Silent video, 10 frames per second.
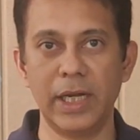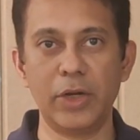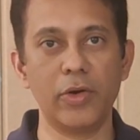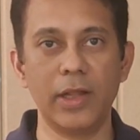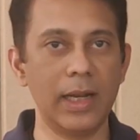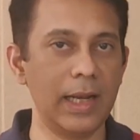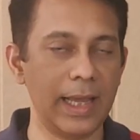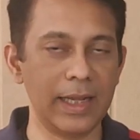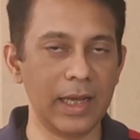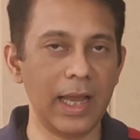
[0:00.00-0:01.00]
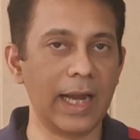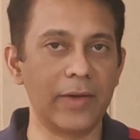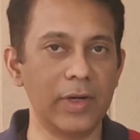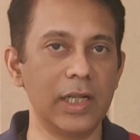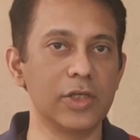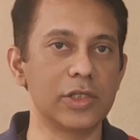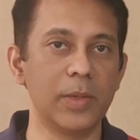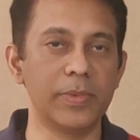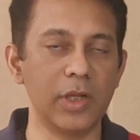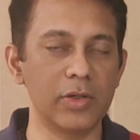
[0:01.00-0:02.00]
day-to-day like activity, like you
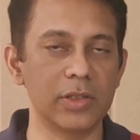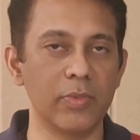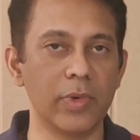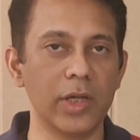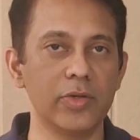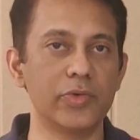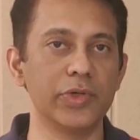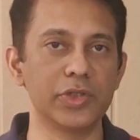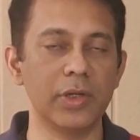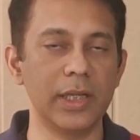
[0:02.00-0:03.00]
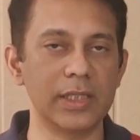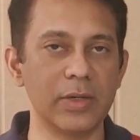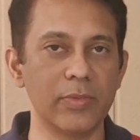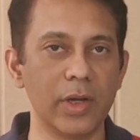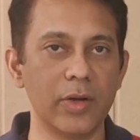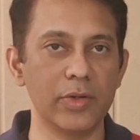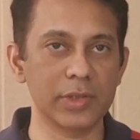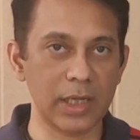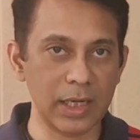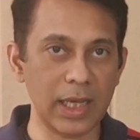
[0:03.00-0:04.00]
slip down somewhere, you twist your knee somewhere, or you
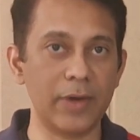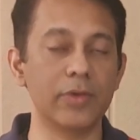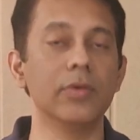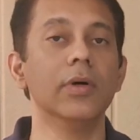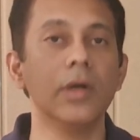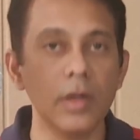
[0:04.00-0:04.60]
suddenly have to